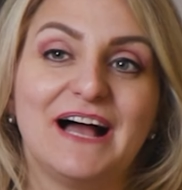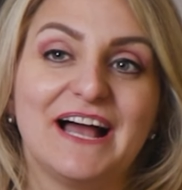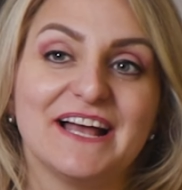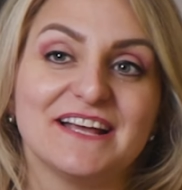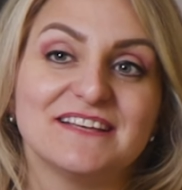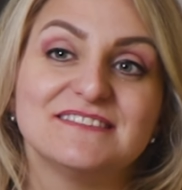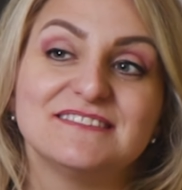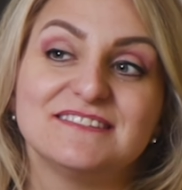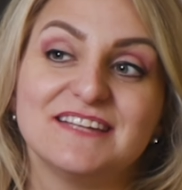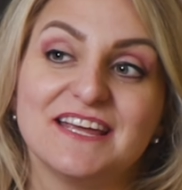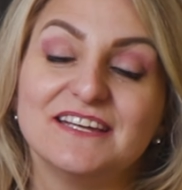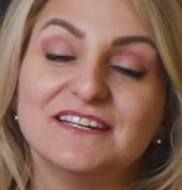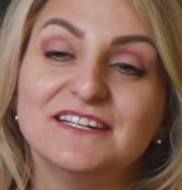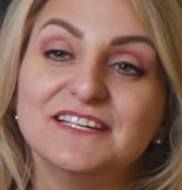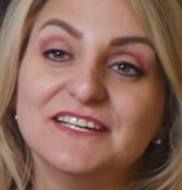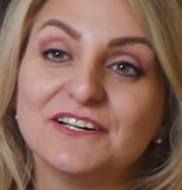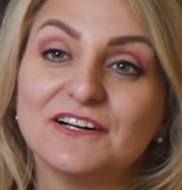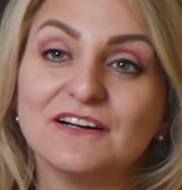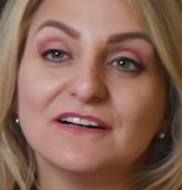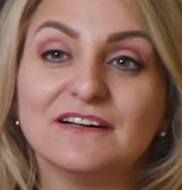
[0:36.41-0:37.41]
I stayed
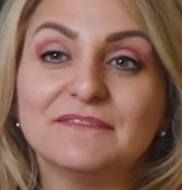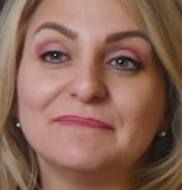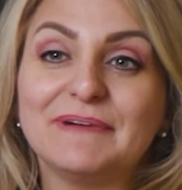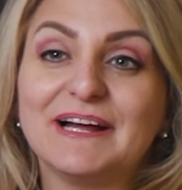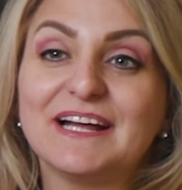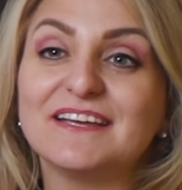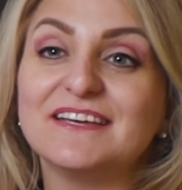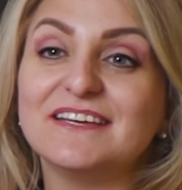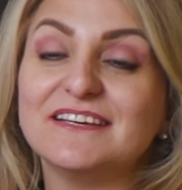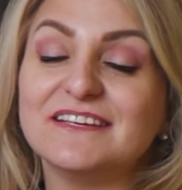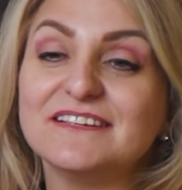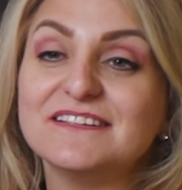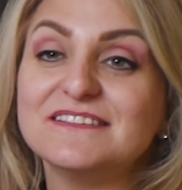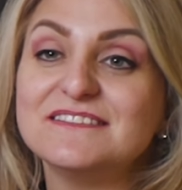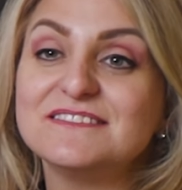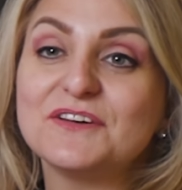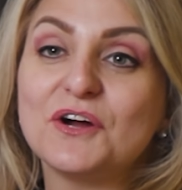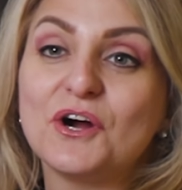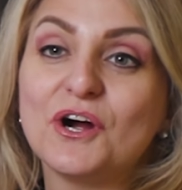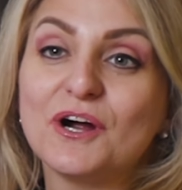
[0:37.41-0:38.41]
here and my
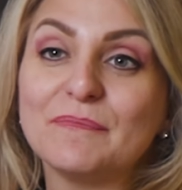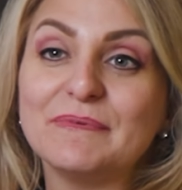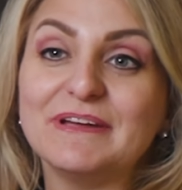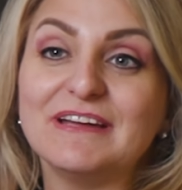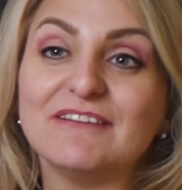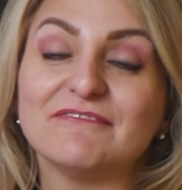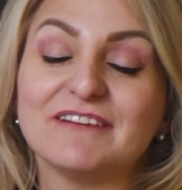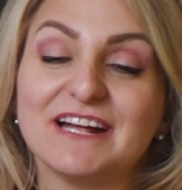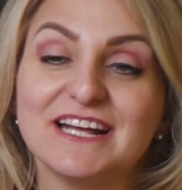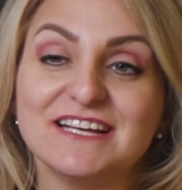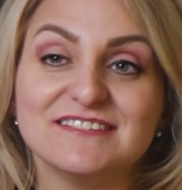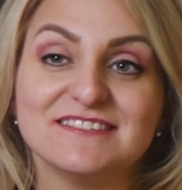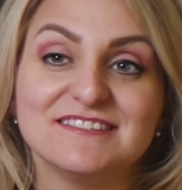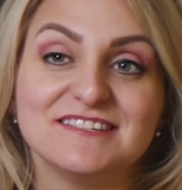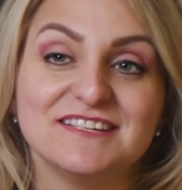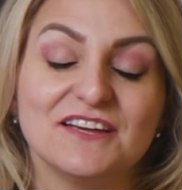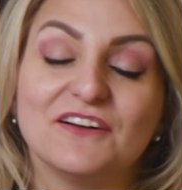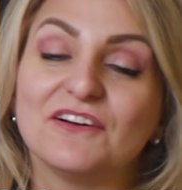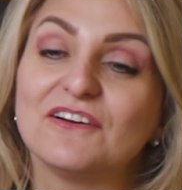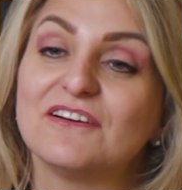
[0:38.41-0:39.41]
kids are being
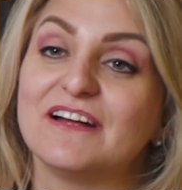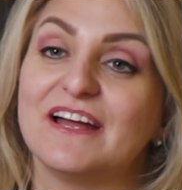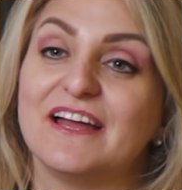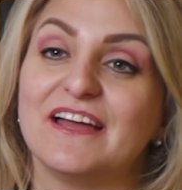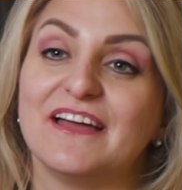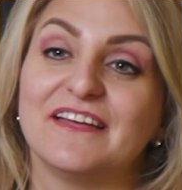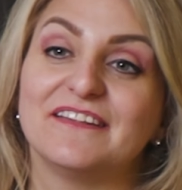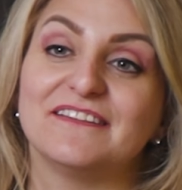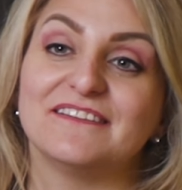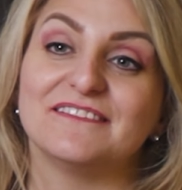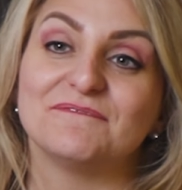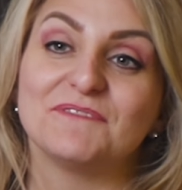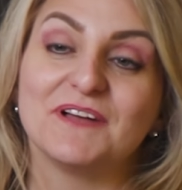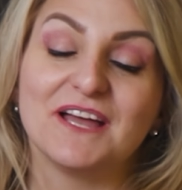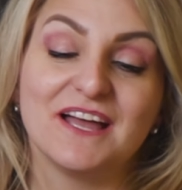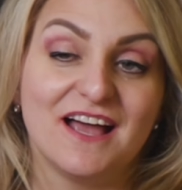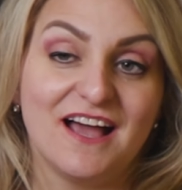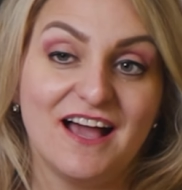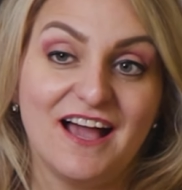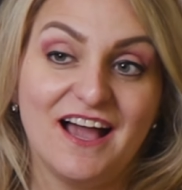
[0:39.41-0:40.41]
raised here, and
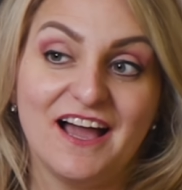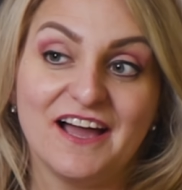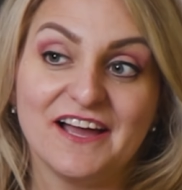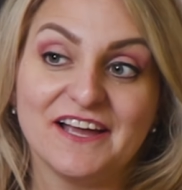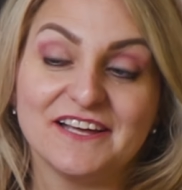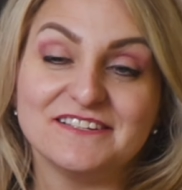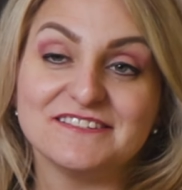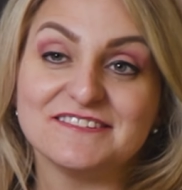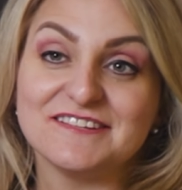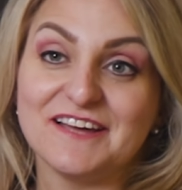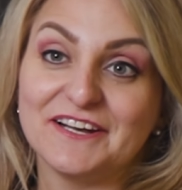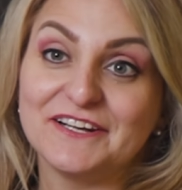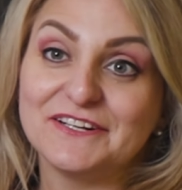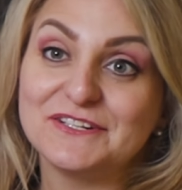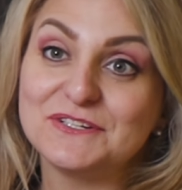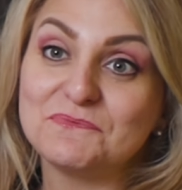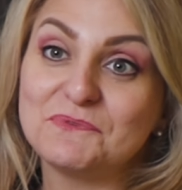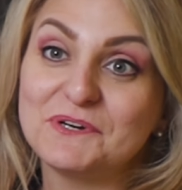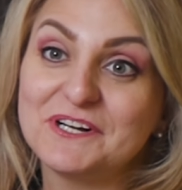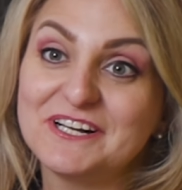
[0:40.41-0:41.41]
I
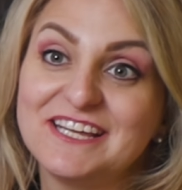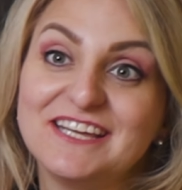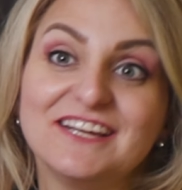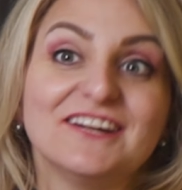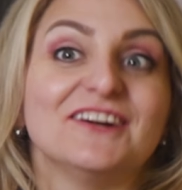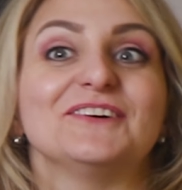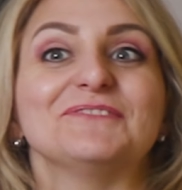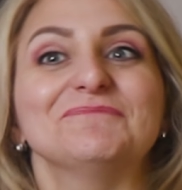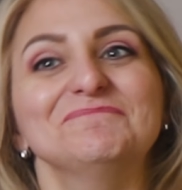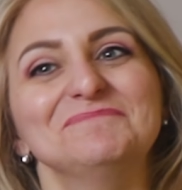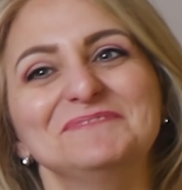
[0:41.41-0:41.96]
decided to work here.